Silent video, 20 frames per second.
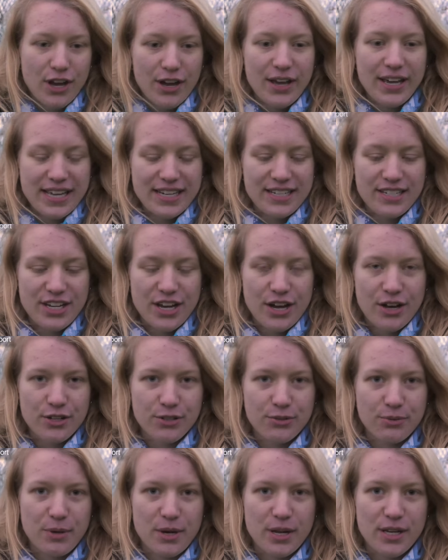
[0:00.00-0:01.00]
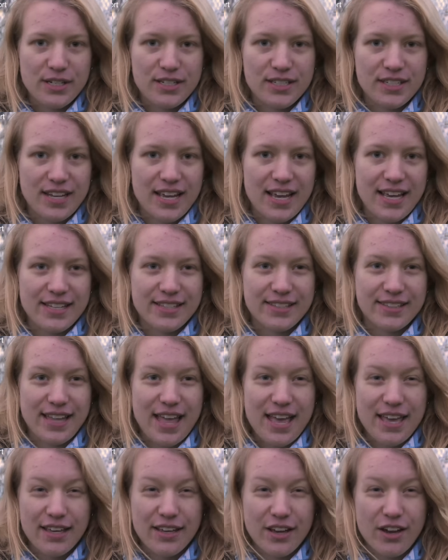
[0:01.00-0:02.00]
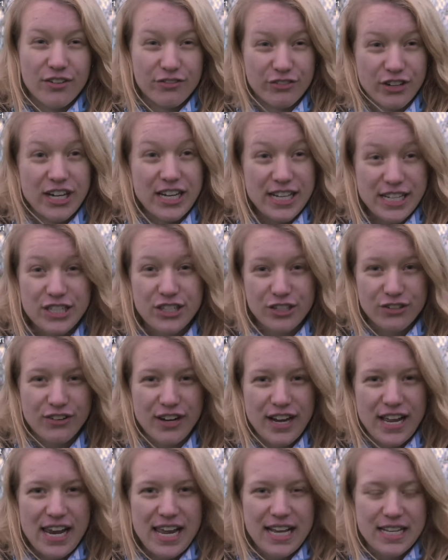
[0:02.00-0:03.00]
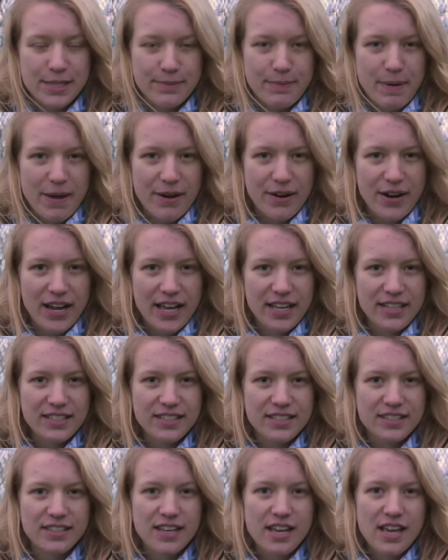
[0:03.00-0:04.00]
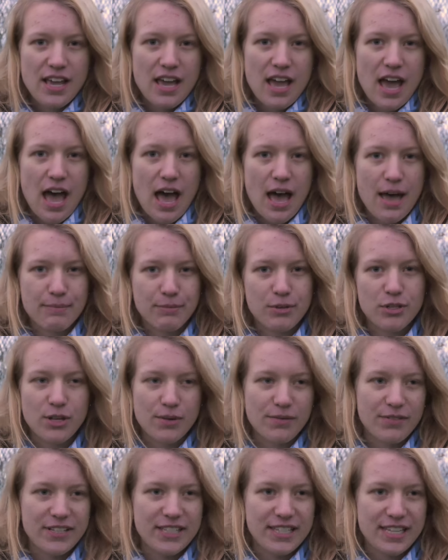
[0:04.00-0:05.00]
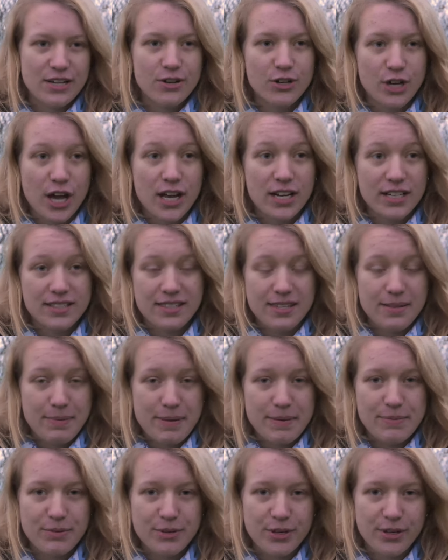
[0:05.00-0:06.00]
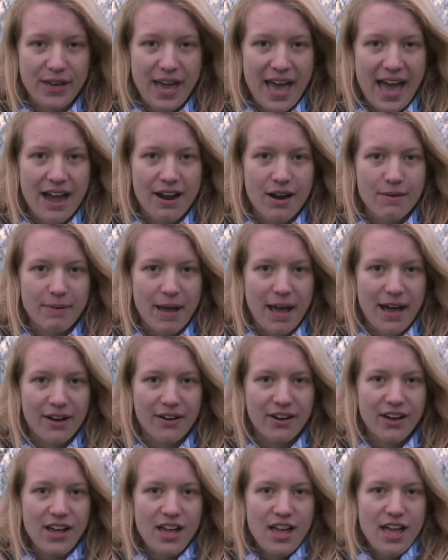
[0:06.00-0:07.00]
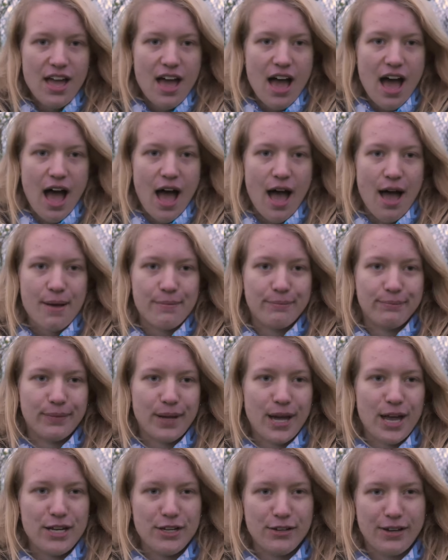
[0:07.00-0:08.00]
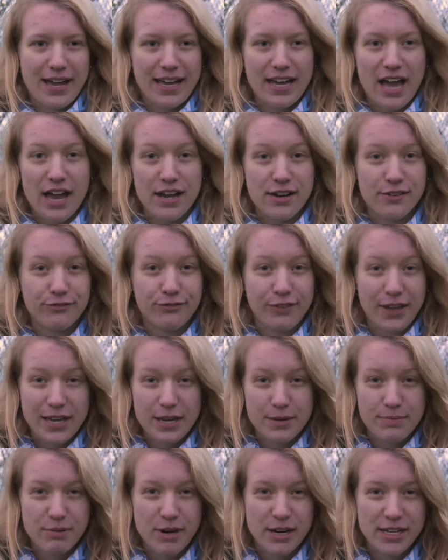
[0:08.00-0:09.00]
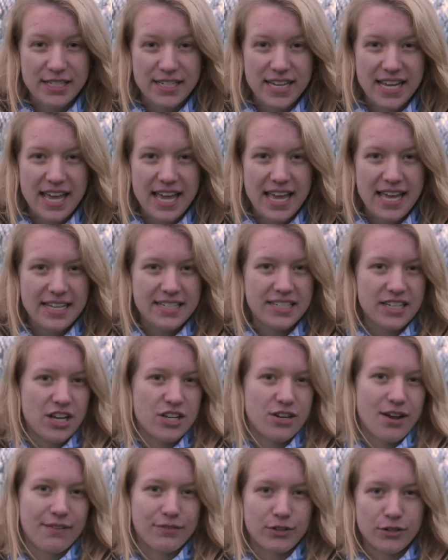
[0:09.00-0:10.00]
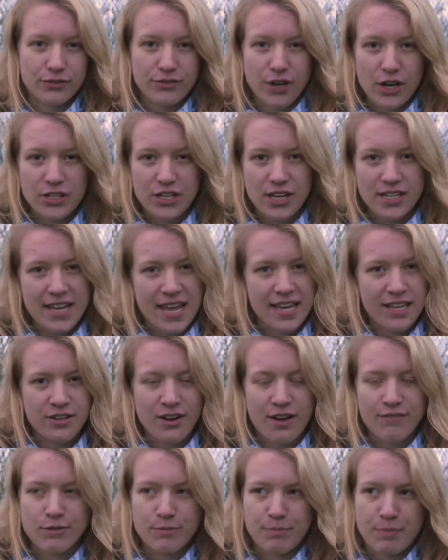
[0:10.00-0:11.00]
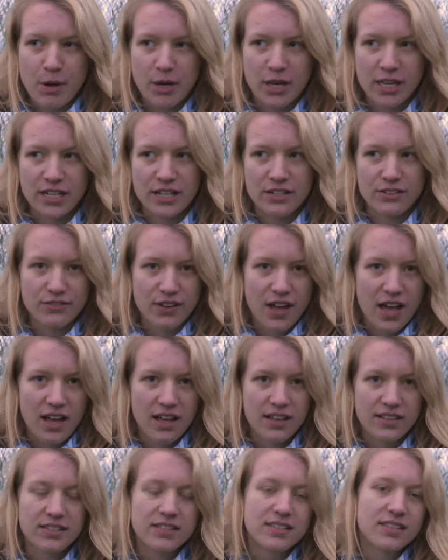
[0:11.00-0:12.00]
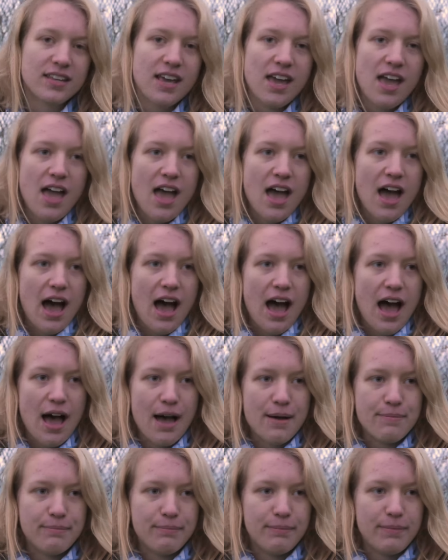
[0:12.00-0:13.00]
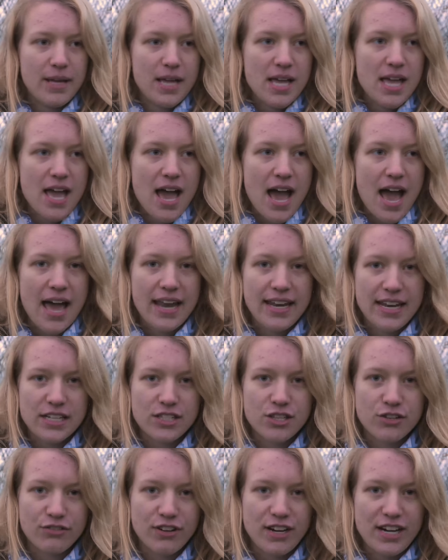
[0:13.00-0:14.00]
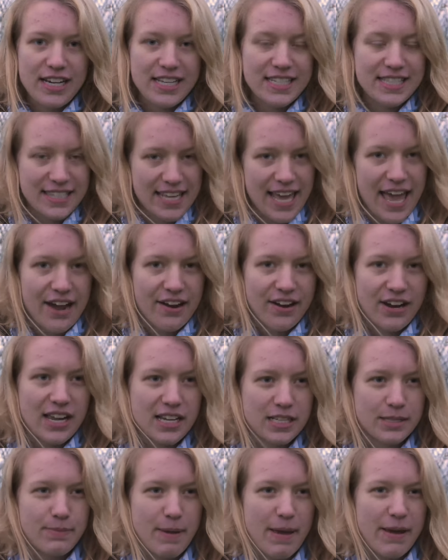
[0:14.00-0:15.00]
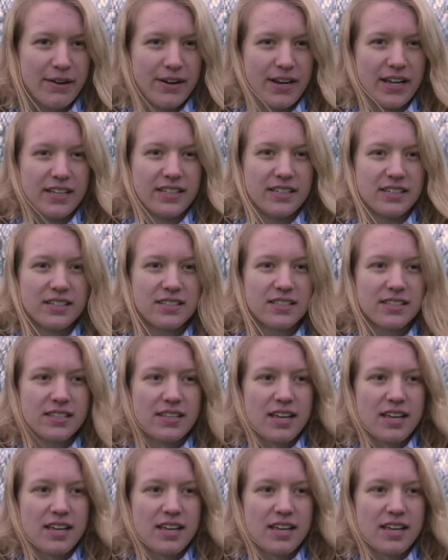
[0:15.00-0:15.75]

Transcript: going into Yarl's Wood is like a really surreal experience because um, obviously you're going to see people you care about um, and you get kind of fingerprinted and you have your photo taken, you have to book in advance. Um, and it's a really scary experience.